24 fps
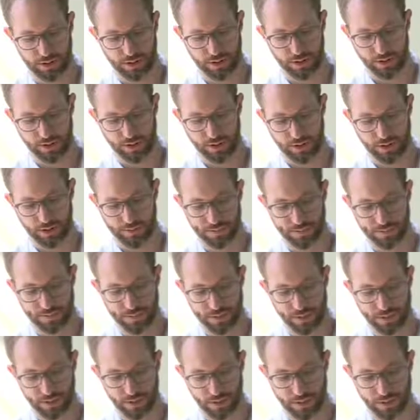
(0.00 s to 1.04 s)
R today.
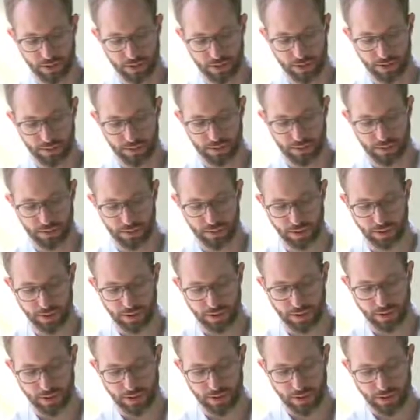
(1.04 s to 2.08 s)
Okay.
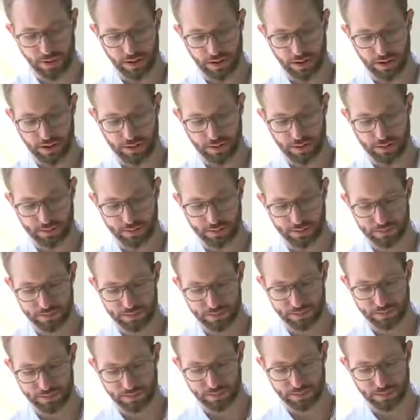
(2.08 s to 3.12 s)
Um,
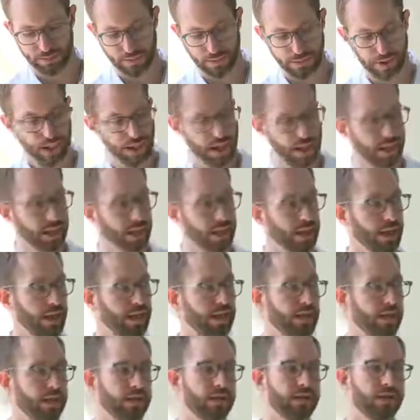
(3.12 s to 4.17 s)
and
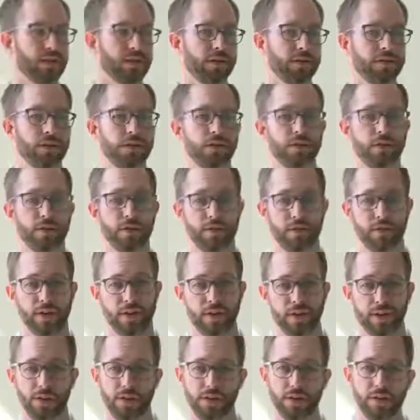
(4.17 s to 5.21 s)
again, just to those of you who are
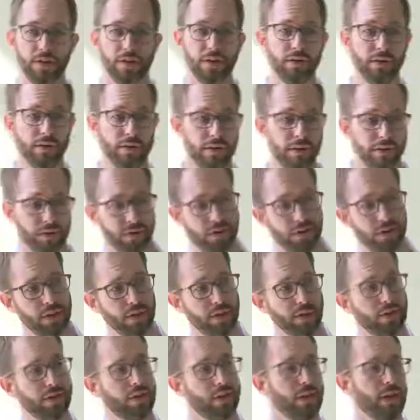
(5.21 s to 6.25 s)
very new to this
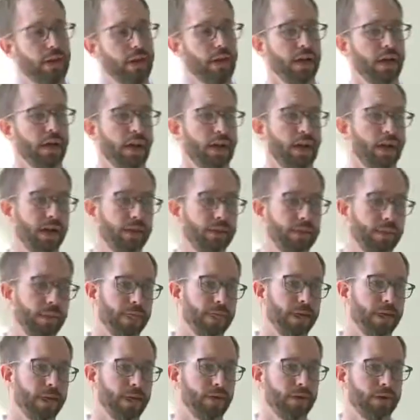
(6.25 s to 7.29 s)
field, um,
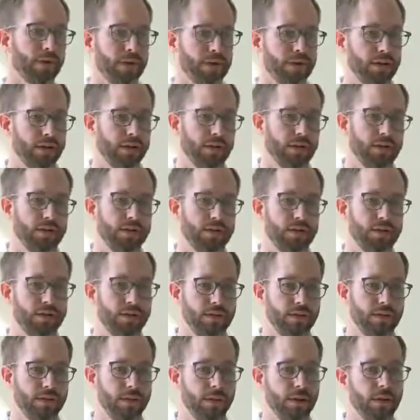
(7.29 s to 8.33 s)
I want you
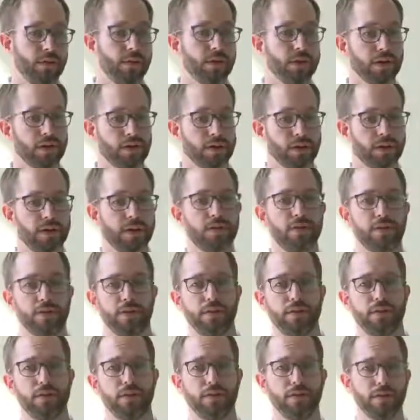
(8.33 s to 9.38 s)
to, or I want to encourage
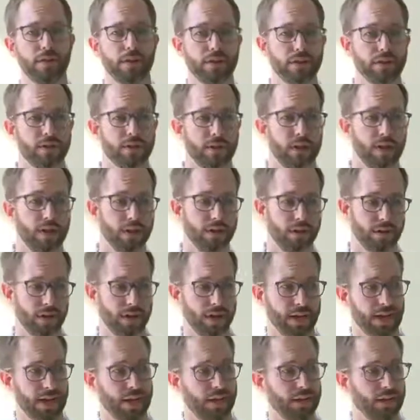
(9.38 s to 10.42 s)
you to focus on
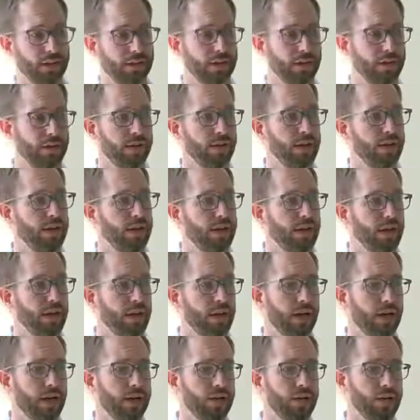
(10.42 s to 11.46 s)
learning how to learn.
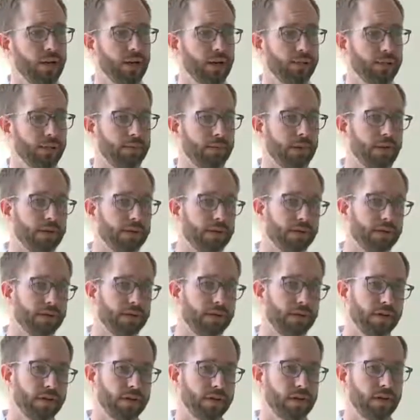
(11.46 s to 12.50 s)
Um, I'm about to
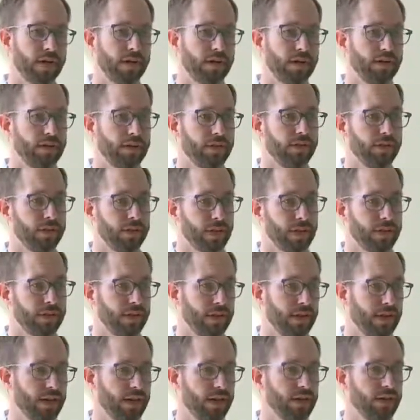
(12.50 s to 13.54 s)
throw a lot of
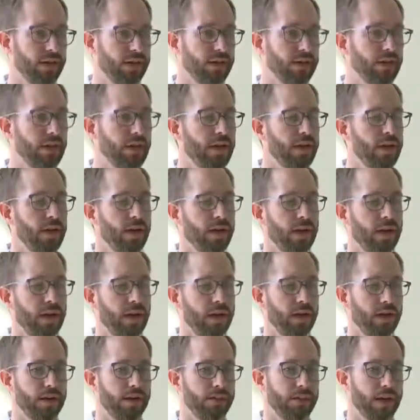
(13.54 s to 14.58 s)
information at you.
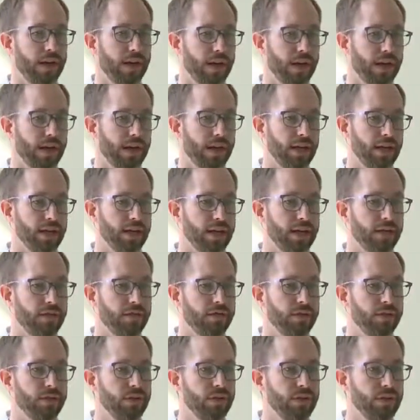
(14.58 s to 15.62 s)
Um, and
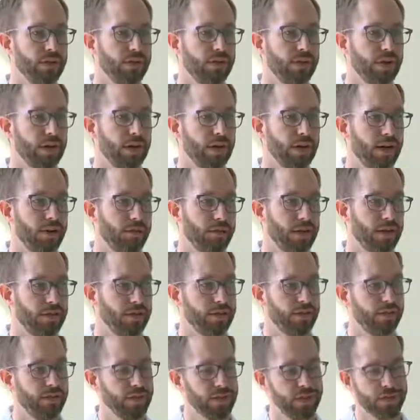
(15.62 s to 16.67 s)
if you, um, if
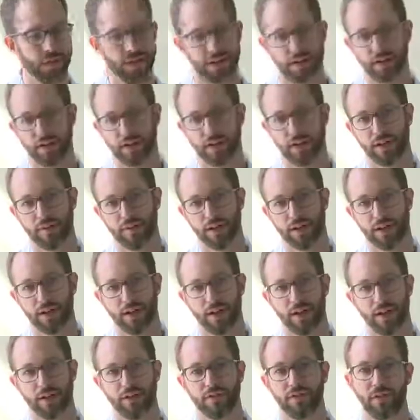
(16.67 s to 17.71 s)
you feel like you're getting
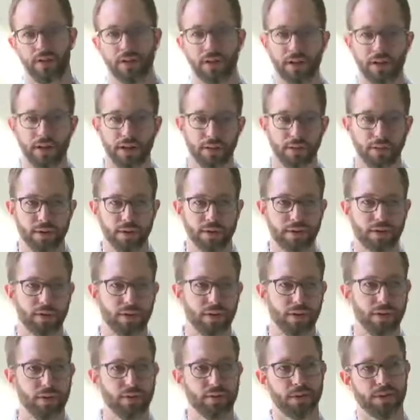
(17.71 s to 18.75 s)
behind, if you're unable to
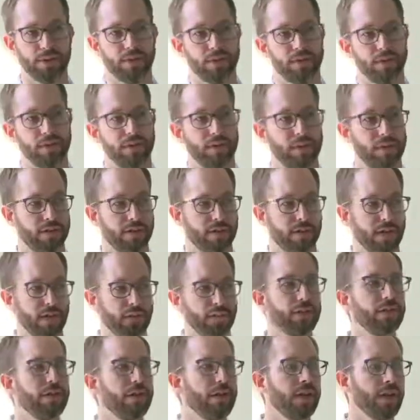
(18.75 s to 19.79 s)
reproduce the
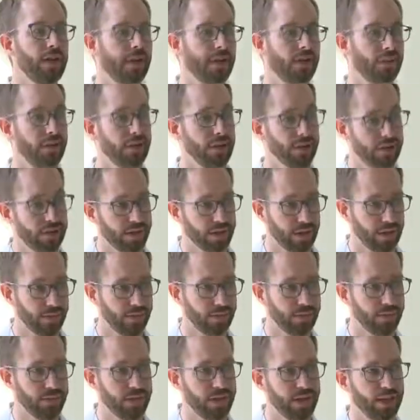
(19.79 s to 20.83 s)
steps in real time
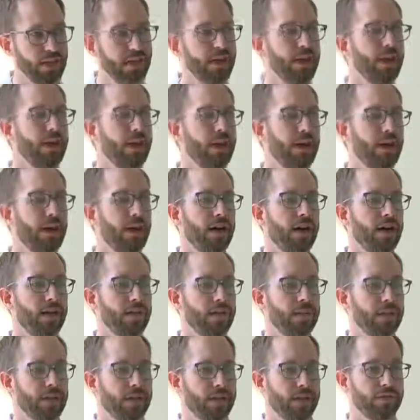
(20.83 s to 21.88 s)
with me,
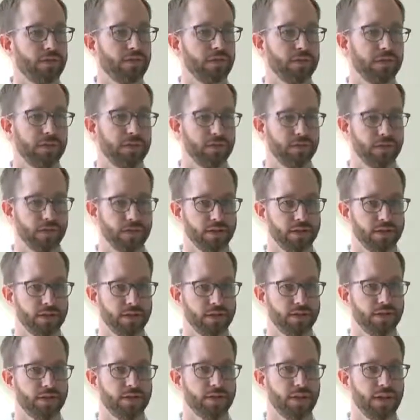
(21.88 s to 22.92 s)
um, kind of relieve
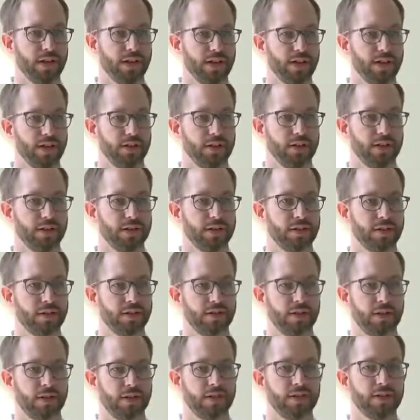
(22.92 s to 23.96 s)
yourself of that instinct to
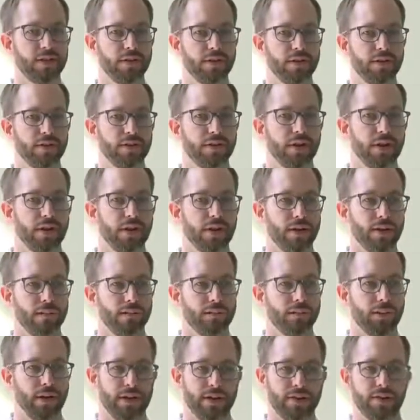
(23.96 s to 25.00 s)
try to
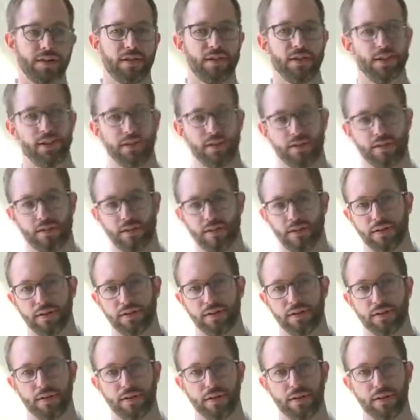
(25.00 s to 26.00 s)
master a skill.